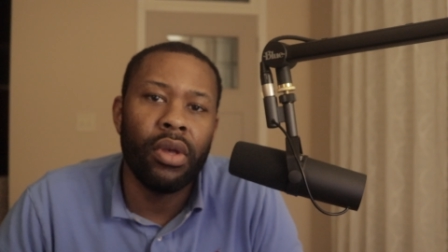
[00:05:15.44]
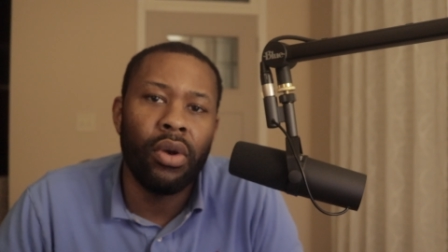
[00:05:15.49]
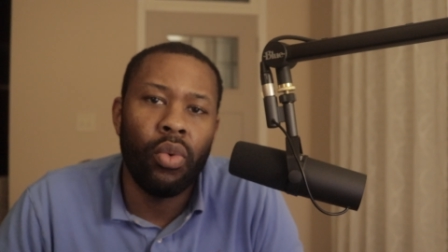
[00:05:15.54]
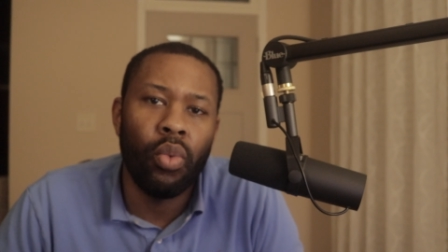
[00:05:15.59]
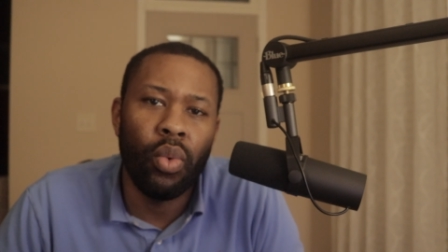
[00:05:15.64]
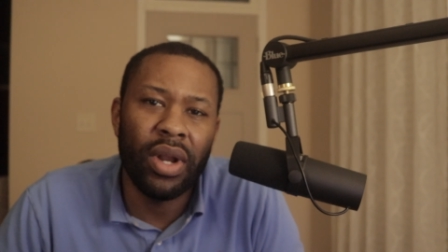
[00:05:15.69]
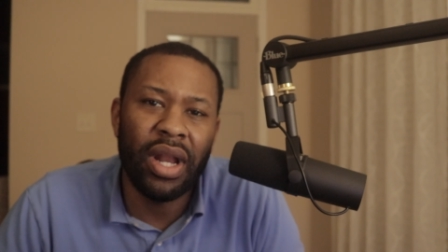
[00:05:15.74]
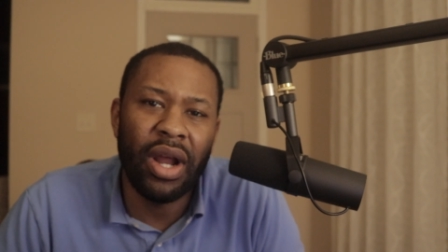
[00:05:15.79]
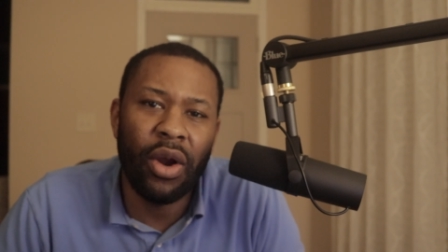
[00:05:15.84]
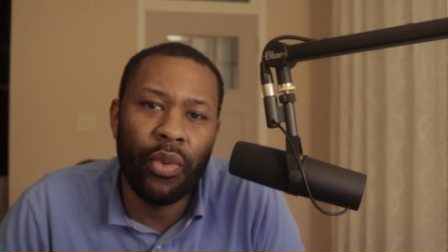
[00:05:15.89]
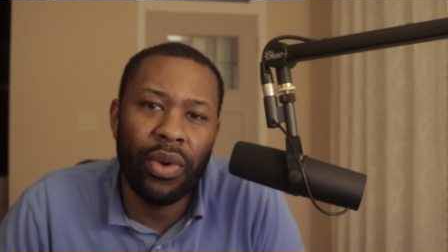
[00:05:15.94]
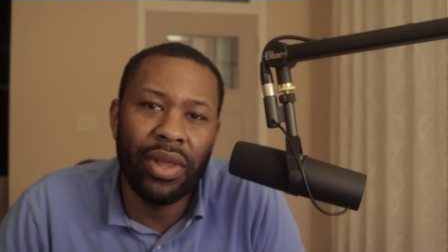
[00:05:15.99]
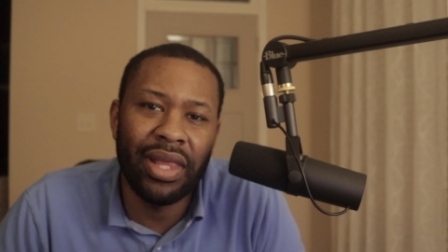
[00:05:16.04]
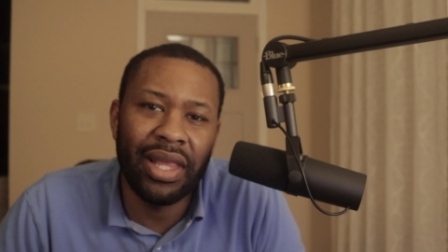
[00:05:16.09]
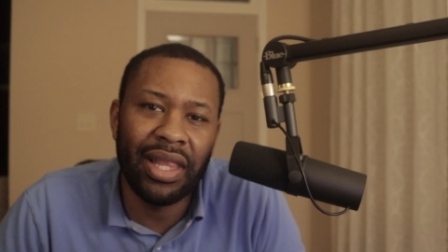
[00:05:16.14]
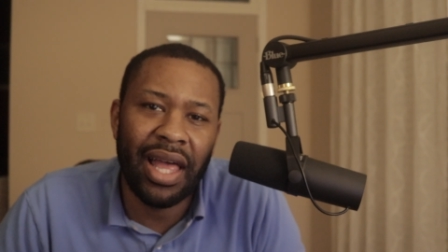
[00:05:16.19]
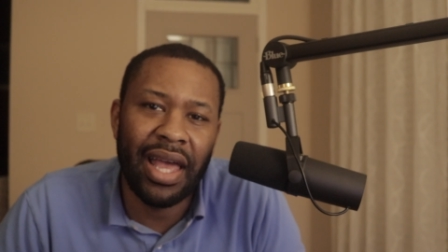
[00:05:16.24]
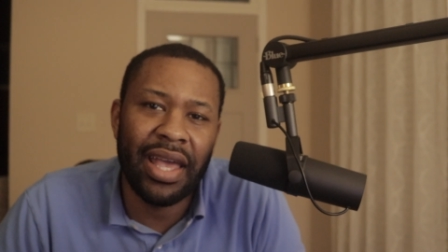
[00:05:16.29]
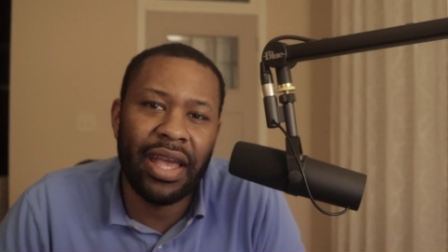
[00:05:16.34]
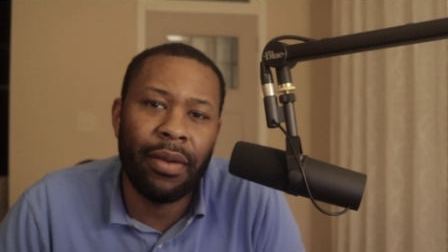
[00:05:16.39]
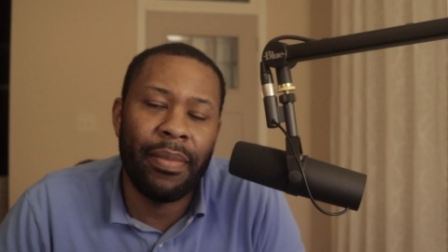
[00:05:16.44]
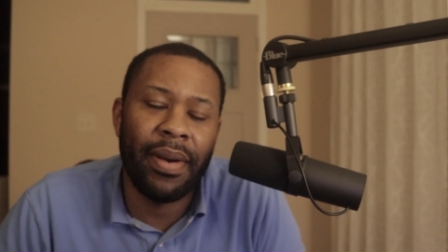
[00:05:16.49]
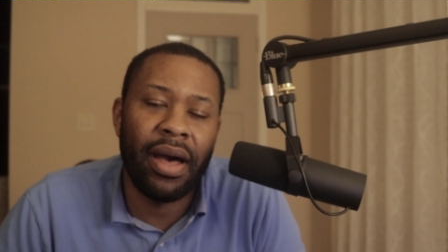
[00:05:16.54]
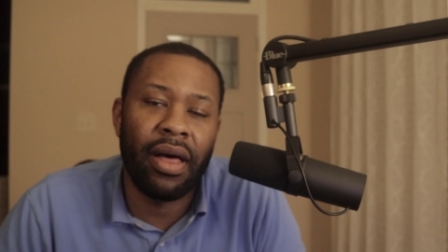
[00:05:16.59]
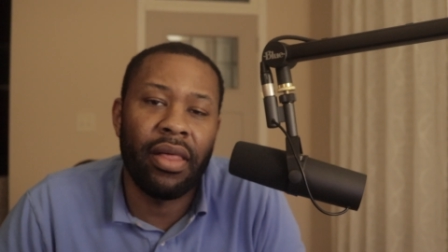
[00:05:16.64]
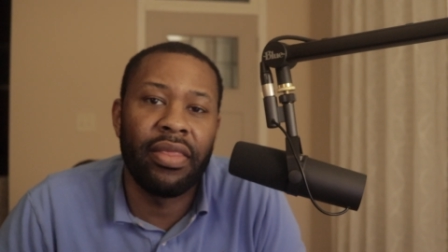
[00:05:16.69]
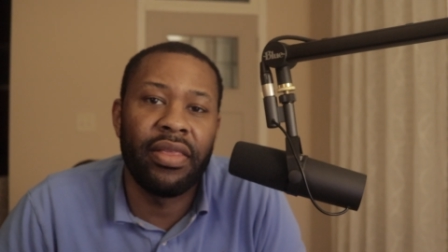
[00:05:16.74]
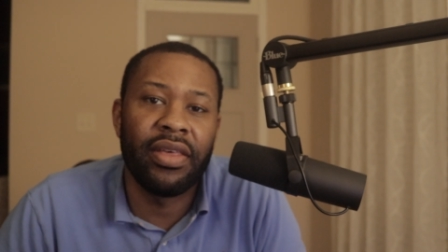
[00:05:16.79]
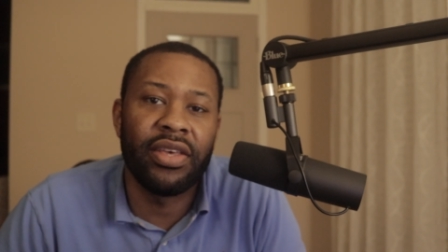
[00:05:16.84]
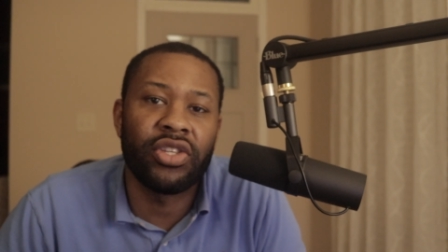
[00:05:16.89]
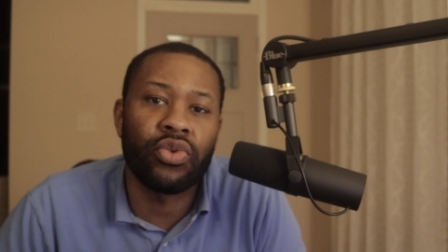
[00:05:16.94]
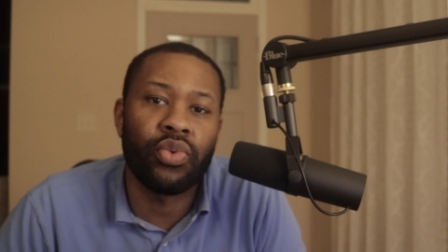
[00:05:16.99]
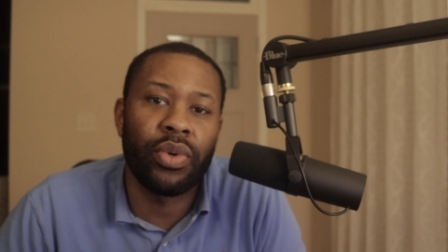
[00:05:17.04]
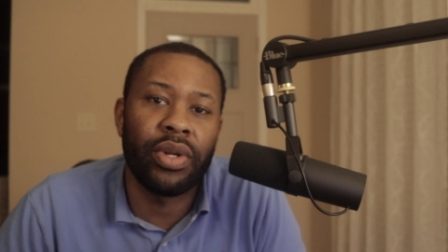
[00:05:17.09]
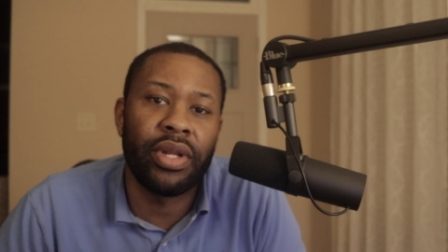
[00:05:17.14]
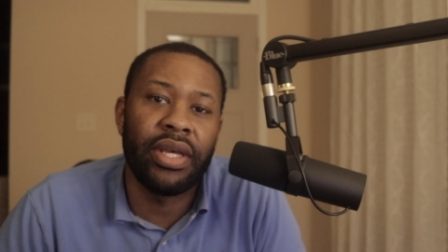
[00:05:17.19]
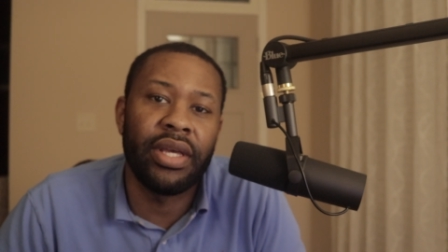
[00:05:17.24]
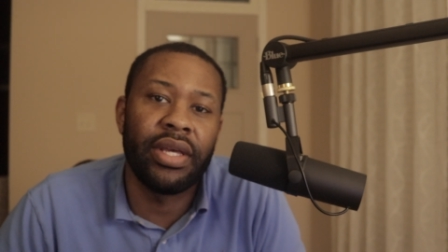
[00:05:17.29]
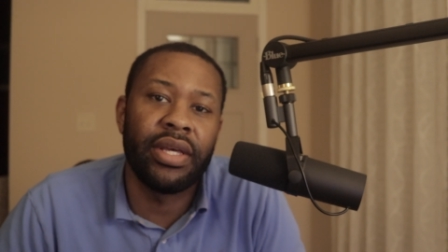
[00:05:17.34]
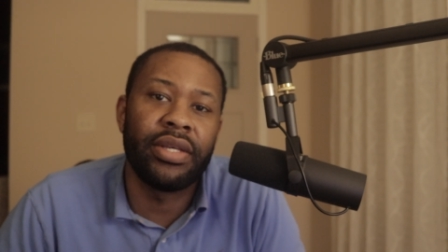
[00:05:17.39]
What I really like about this
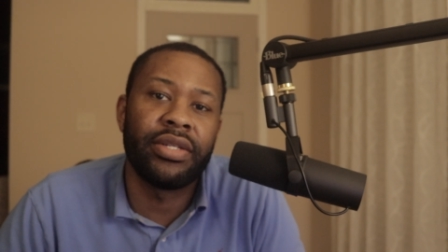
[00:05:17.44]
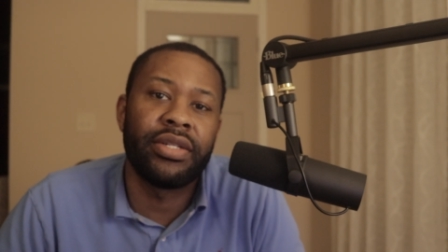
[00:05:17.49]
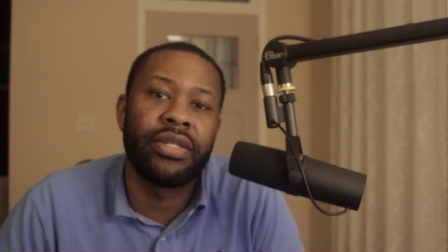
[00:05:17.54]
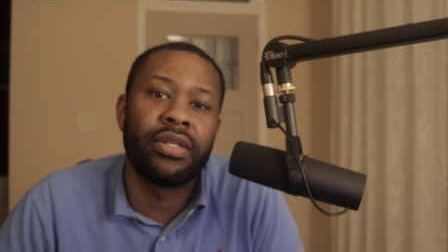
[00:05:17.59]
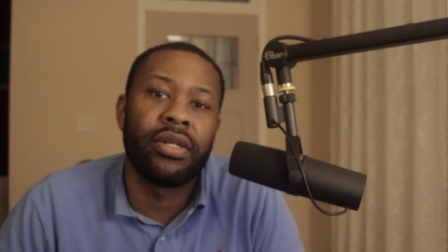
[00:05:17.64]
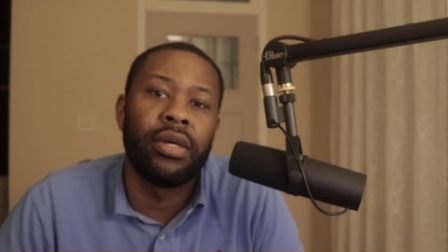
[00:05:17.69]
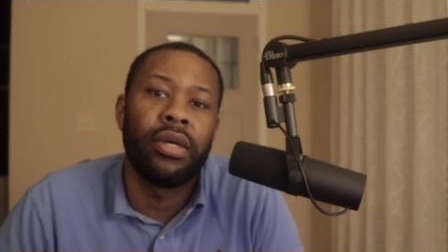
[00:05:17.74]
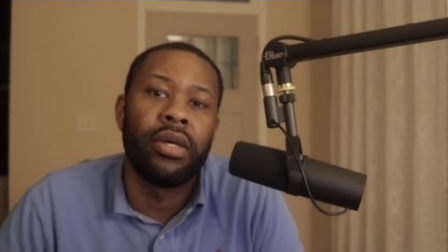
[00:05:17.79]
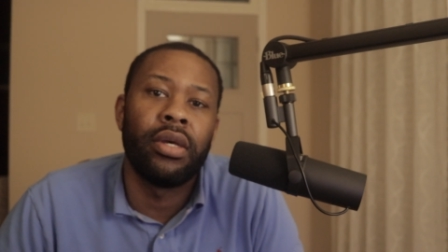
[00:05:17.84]
one is